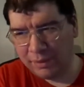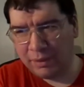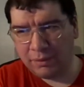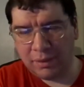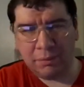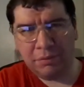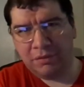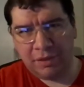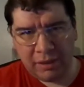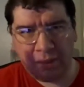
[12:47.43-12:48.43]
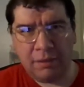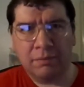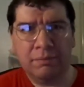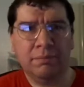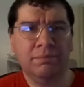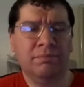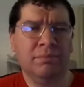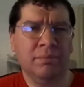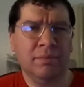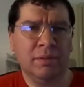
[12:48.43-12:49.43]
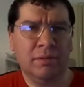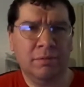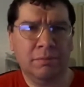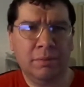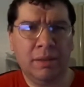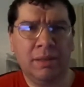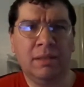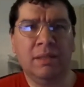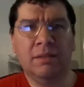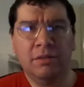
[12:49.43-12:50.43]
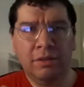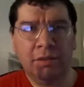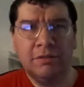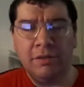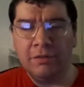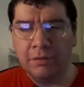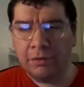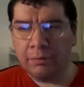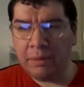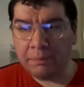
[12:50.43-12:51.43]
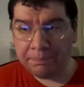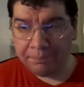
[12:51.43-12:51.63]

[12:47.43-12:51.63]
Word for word: You know, that was taken by the United States Army.